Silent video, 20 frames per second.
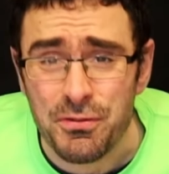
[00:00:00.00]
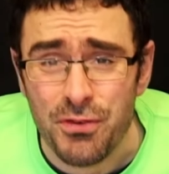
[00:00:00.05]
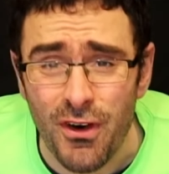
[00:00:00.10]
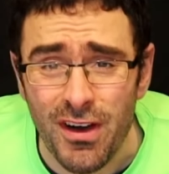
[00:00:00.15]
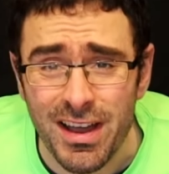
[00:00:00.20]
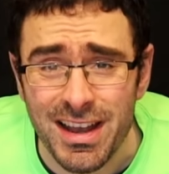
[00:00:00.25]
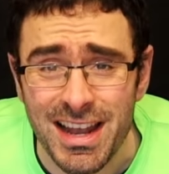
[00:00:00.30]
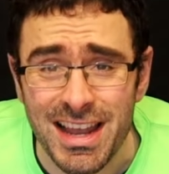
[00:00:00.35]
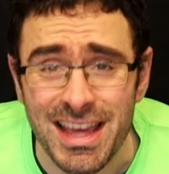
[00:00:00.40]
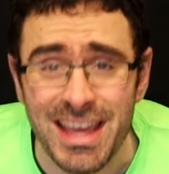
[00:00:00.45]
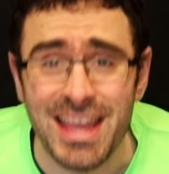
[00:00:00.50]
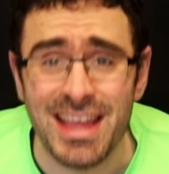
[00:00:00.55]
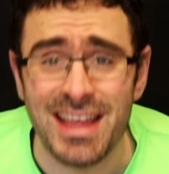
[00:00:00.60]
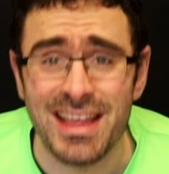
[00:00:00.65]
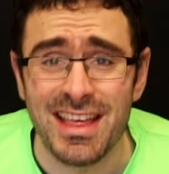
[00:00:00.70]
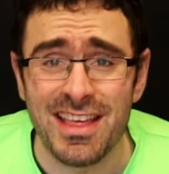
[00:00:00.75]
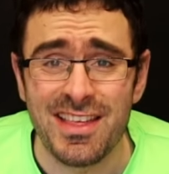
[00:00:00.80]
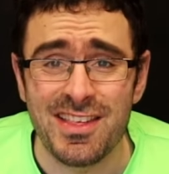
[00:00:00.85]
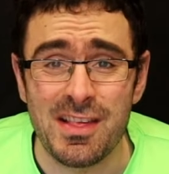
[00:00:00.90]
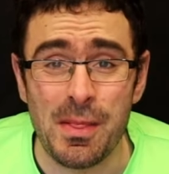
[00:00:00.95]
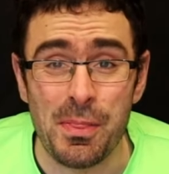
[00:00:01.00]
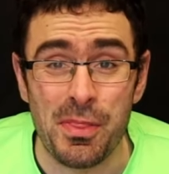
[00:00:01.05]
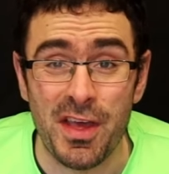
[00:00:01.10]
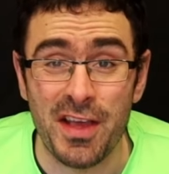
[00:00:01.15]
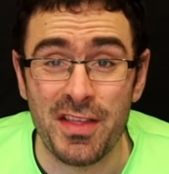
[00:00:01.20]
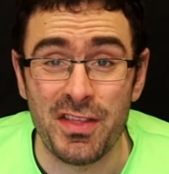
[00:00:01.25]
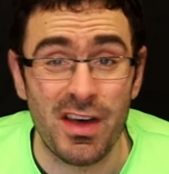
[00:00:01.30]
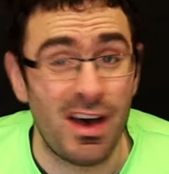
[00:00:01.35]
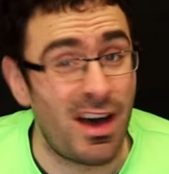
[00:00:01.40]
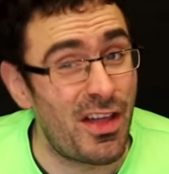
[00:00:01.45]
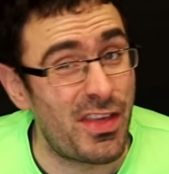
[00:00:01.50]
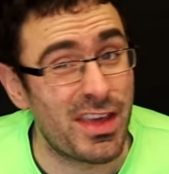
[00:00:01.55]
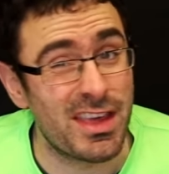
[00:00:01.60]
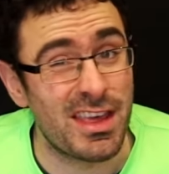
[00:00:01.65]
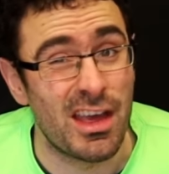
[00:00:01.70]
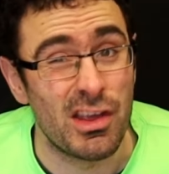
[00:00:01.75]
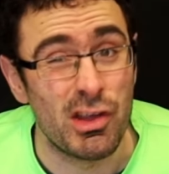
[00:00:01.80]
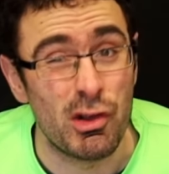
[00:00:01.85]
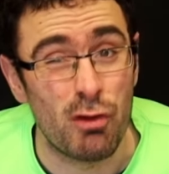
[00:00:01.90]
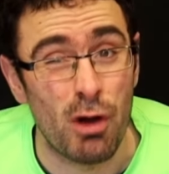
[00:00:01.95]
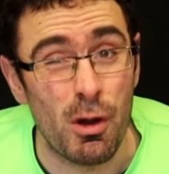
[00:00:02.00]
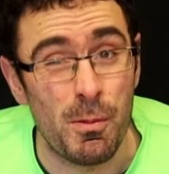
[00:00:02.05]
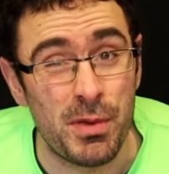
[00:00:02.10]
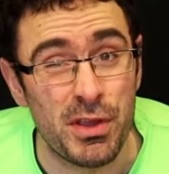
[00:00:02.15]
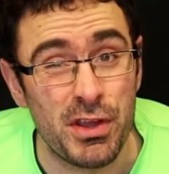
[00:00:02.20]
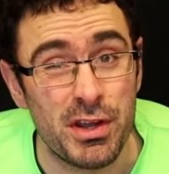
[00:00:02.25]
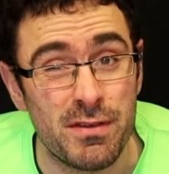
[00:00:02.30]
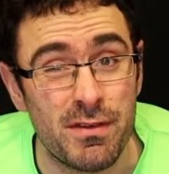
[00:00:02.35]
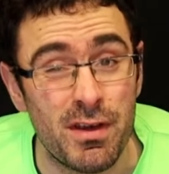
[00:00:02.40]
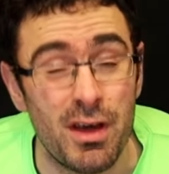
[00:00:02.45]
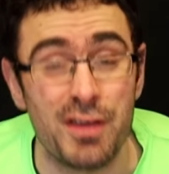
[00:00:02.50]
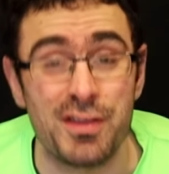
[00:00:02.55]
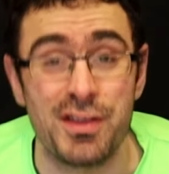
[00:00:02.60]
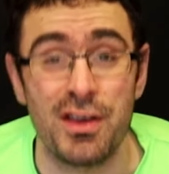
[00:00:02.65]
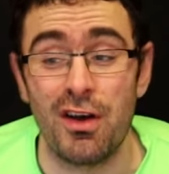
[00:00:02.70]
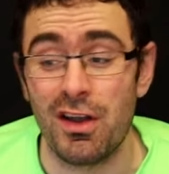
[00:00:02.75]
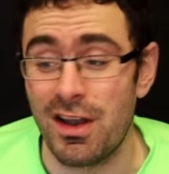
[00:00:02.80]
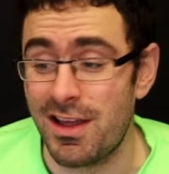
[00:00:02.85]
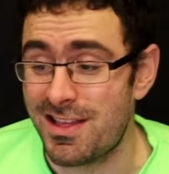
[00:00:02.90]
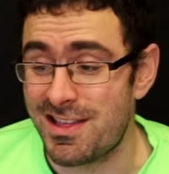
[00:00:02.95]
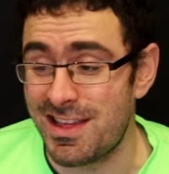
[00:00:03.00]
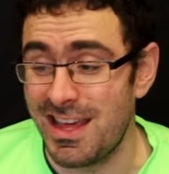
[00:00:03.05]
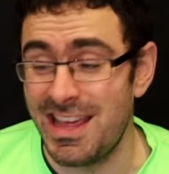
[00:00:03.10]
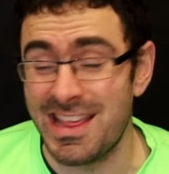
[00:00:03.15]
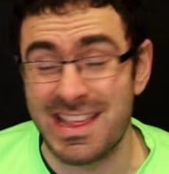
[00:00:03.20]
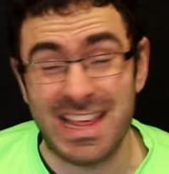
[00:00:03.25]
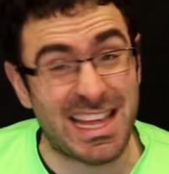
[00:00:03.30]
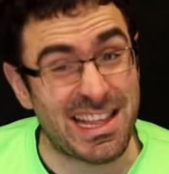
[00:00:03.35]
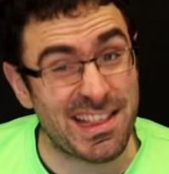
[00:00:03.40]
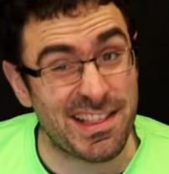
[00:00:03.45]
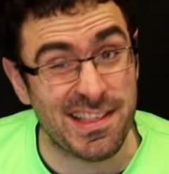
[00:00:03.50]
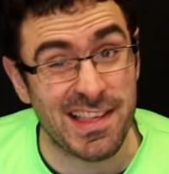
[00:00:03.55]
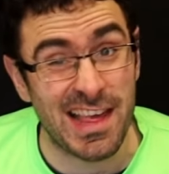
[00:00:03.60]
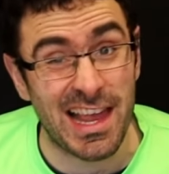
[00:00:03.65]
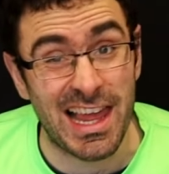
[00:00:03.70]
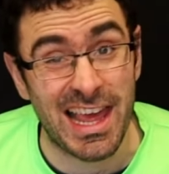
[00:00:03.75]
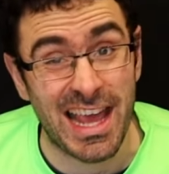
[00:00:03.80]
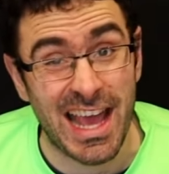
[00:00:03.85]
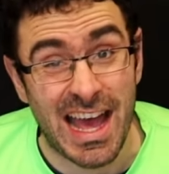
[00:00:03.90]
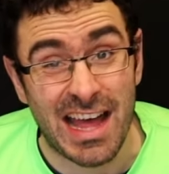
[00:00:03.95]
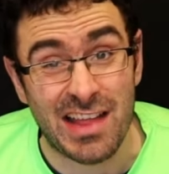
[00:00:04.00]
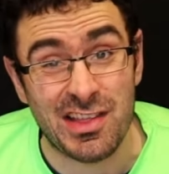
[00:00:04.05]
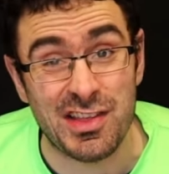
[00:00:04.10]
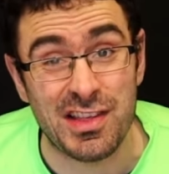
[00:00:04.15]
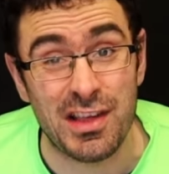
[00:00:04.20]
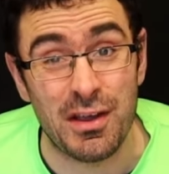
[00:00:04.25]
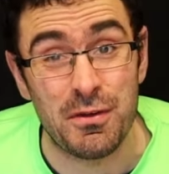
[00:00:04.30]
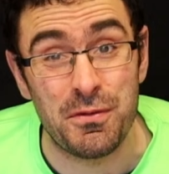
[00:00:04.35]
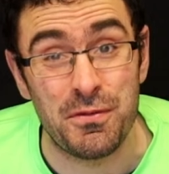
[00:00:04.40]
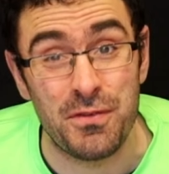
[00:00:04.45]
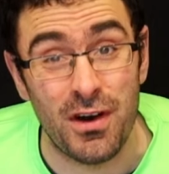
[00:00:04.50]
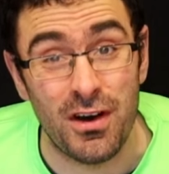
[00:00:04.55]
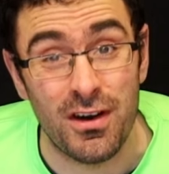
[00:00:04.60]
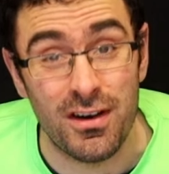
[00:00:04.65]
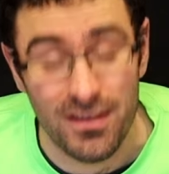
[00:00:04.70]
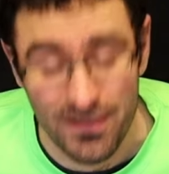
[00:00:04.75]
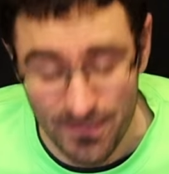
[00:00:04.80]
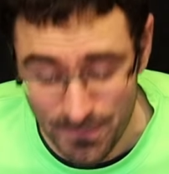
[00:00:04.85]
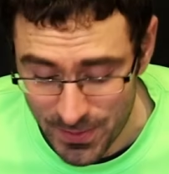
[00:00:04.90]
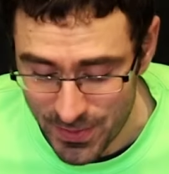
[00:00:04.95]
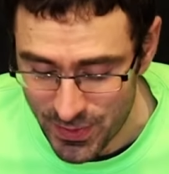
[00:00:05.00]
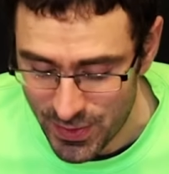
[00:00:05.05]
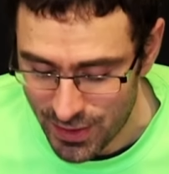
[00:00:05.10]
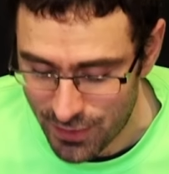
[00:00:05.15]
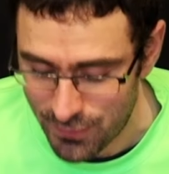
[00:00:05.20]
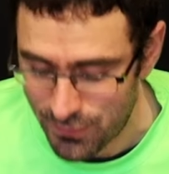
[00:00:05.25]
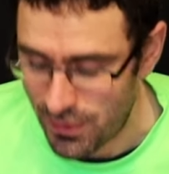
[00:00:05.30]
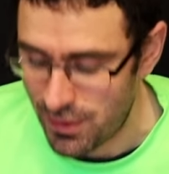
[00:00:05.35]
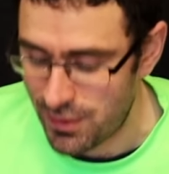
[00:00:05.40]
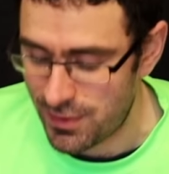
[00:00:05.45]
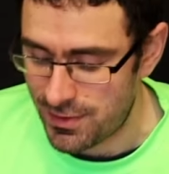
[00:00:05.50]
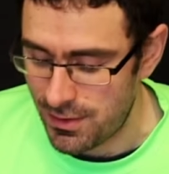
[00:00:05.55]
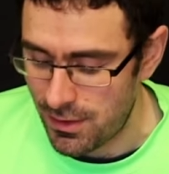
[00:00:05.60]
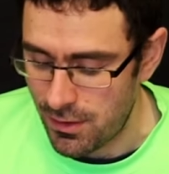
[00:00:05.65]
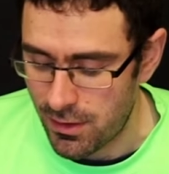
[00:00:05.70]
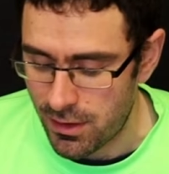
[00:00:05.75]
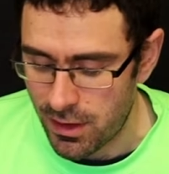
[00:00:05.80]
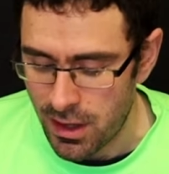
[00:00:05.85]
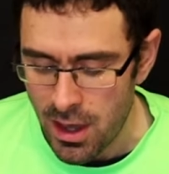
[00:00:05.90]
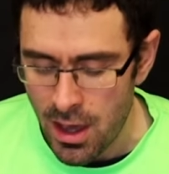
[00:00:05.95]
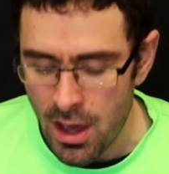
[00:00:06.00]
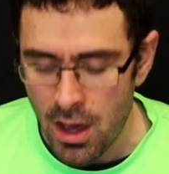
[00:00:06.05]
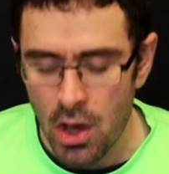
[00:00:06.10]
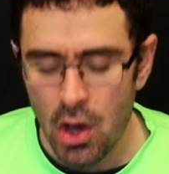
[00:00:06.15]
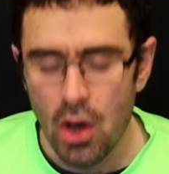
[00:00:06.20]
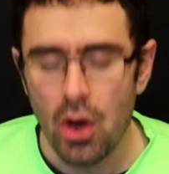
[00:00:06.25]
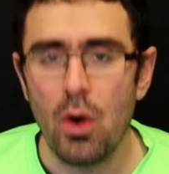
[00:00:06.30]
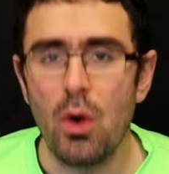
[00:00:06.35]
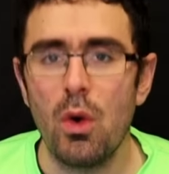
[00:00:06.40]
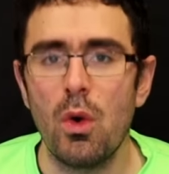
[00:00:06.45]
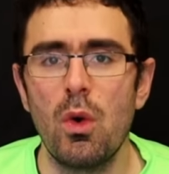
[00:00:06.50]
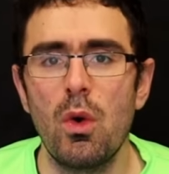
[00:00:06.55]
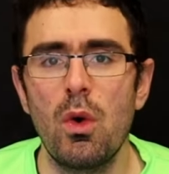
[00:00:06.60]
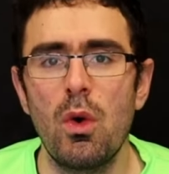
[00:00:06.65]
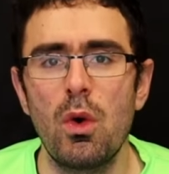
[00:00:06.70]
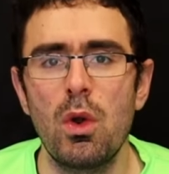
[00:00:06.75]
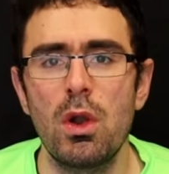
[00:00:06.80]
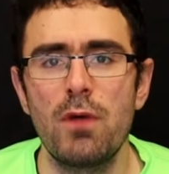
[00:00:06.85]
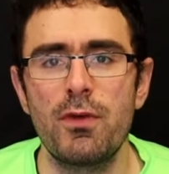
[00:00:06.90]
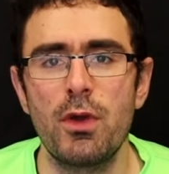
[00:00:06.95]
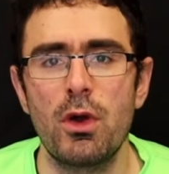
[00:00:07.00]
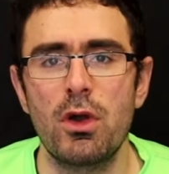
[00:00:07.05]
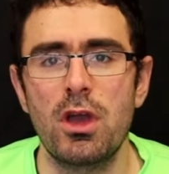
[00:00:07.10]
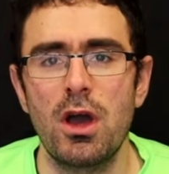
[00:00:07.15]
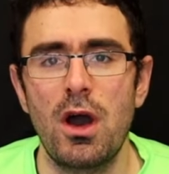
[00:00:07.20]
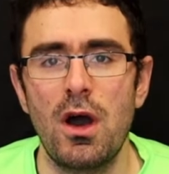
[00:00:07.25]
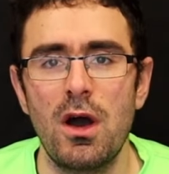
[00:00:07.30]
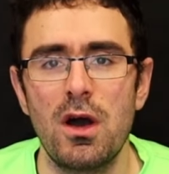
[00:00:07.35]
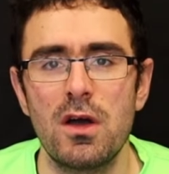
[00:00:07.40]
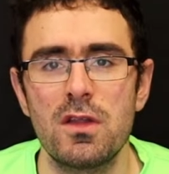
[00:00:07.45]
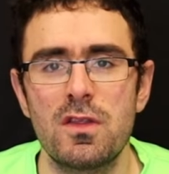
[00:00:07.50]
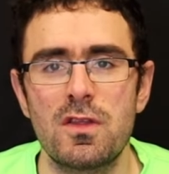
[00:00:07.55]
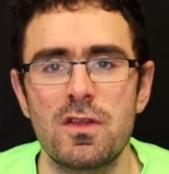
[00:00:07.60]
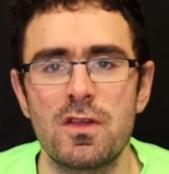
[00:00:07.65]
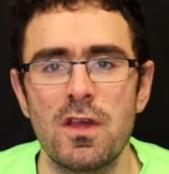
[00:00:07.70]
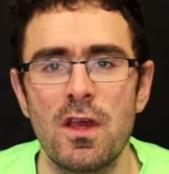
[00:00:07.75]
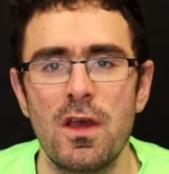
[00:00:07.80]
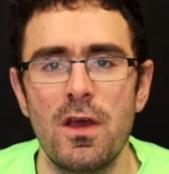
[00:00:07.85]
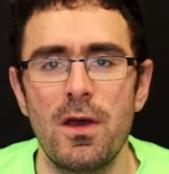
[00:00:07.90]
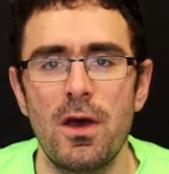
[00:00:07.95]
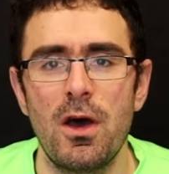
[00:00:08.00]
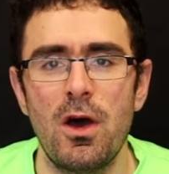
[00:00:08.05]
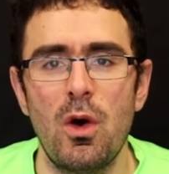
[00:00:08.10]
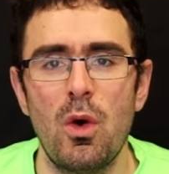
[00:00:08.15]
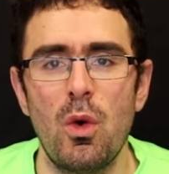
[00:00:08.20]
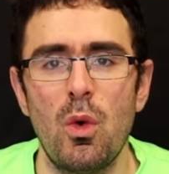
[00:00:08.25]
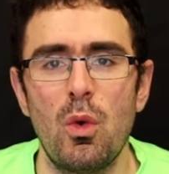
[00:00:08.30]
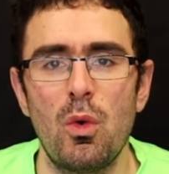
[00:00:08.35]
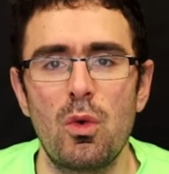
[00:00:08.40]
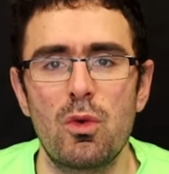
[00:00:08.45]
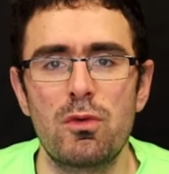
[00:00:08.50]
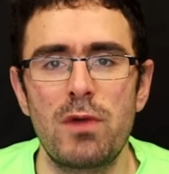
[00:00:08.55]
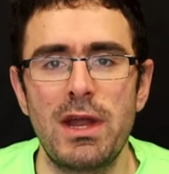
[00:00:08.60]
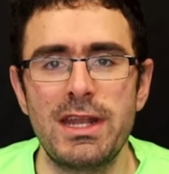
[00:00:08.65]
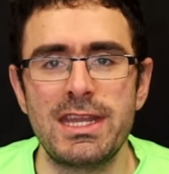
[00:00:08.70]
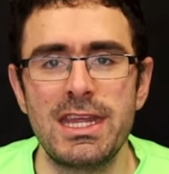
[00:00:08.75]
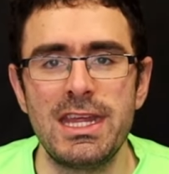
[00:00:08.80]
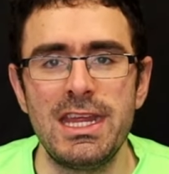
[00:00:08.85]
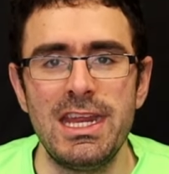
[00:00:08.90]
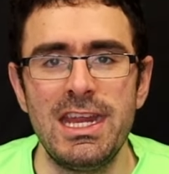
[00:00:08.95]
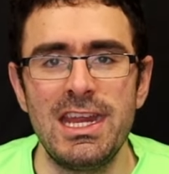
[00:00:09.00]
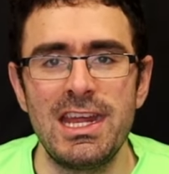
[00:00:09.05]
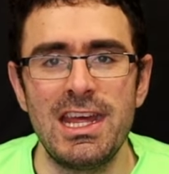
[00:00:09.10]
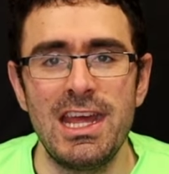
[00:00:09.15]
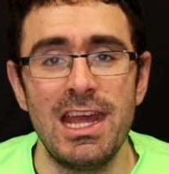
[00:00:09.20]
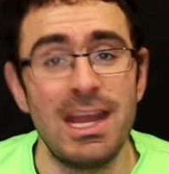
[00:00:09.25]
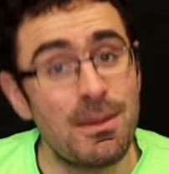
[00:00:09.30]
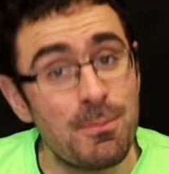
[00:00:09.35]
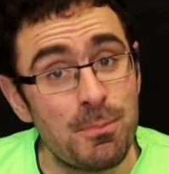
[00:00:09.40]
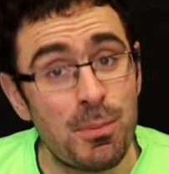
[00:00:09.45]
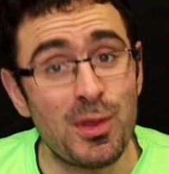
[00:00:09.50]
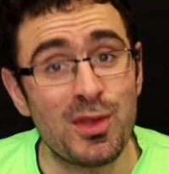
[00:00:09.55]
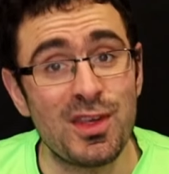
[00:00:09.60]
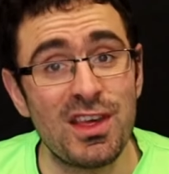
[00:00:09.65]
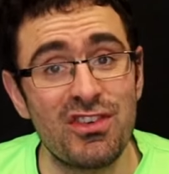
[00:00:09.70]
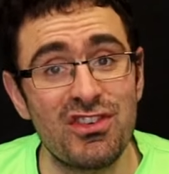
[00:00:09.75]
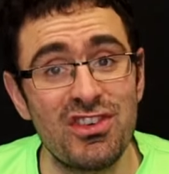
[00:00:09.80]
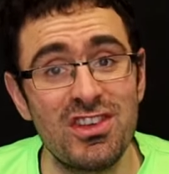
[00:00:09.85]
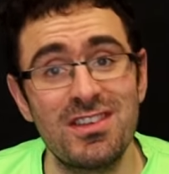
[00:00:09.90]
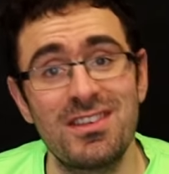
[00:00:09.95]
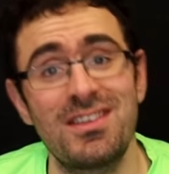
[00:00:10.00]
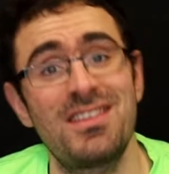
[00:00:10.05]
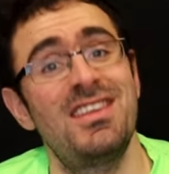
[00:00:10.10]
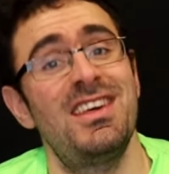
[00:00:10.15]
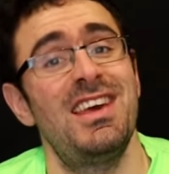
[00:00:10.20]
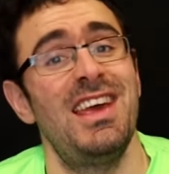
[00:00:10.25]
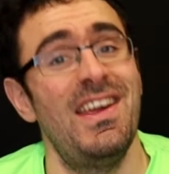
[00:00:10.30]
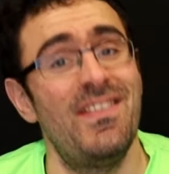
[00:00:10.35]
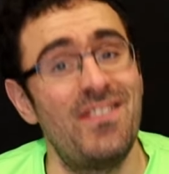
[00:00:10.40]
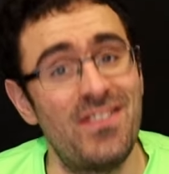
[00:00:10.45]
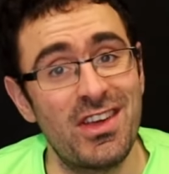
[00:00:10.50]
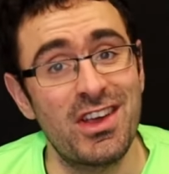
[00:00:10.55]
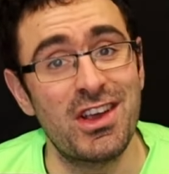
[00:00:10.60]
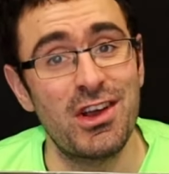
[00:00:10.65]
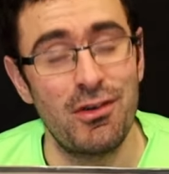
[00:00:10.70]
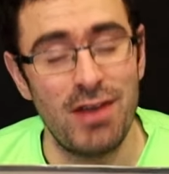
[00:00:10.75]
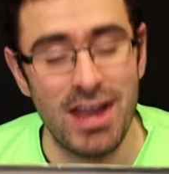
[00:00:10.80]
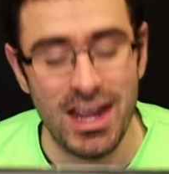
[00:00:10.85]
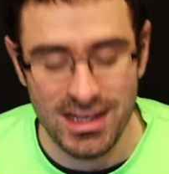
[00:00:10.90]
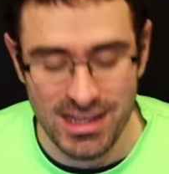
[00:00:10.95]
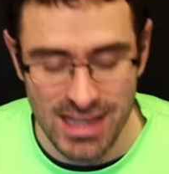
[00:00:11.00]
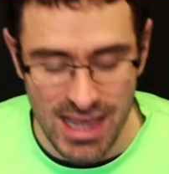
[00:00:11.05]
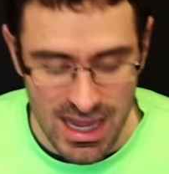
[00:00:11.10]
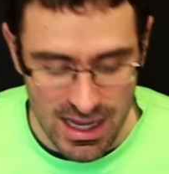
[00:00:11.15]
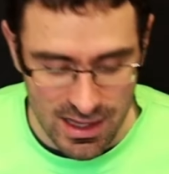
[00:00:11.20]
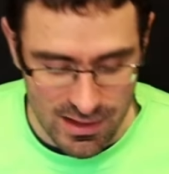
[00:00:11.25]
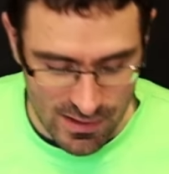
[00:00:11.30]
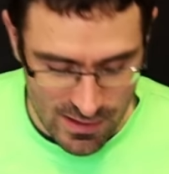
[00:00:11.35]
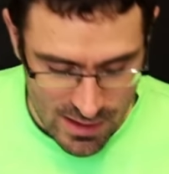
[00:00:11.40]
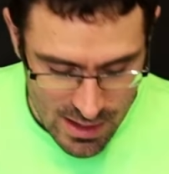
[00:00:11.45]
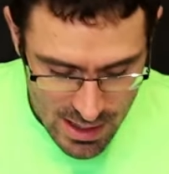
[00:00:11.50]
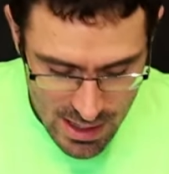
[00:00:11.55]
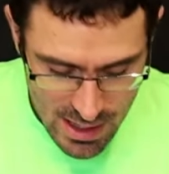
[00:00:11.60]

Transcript: finally, something that I think Europa Universalis is excelling at so far in this first look, all of your cards are already in position in the correct decks